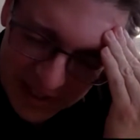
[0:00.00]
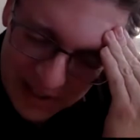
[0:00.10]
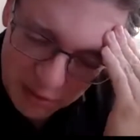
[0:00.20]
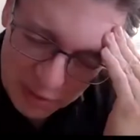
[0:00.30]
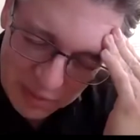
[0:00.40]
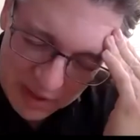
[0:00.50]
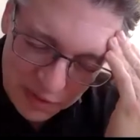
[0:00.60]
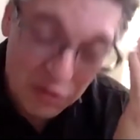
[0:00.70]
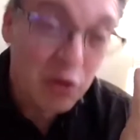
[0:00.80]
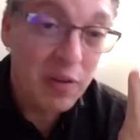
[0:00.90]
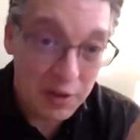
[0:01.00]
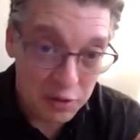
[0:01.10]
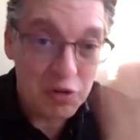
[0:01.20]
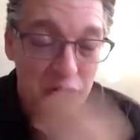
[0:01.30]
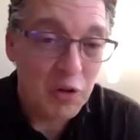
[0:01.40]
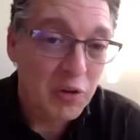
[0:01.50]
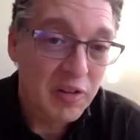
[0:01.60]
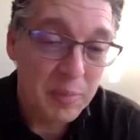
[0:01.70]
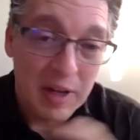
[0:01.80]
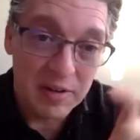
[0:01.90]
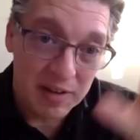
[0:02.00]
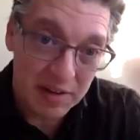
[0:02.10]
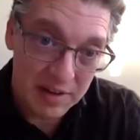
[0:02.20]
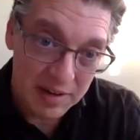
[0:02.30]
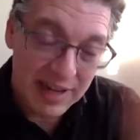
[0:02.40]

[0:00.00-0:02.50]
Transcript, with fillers: And also the, in the story that you just told us about uh,